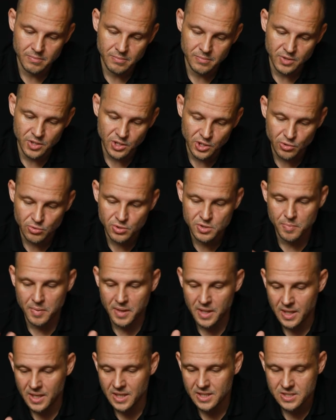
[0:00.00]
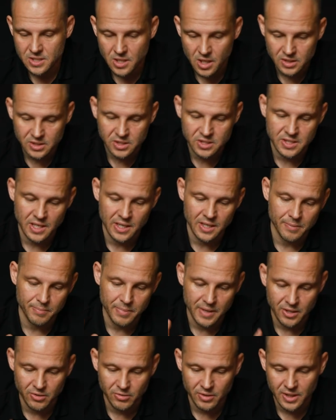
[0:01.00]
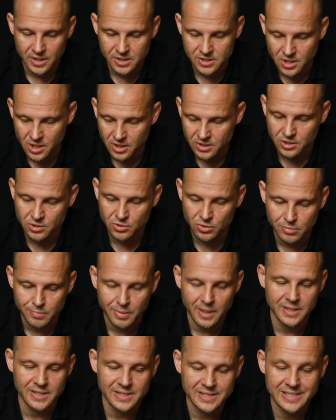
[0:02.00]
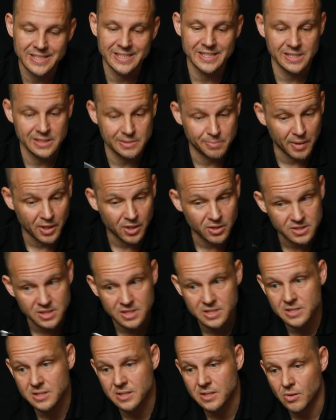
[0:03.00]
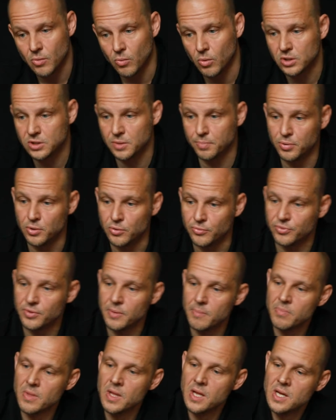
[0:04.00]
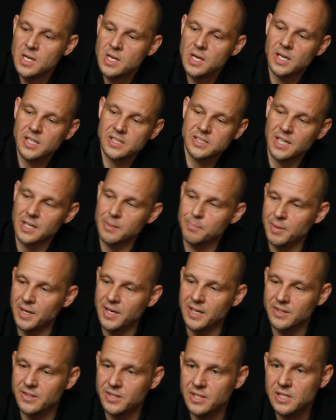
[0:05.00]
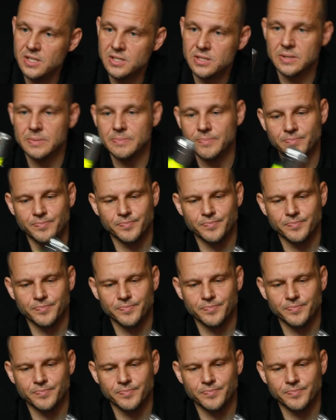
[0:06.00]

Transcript: the USB, is not the standard battery, is not the two buttons, is because it's waterproof. I started buying these.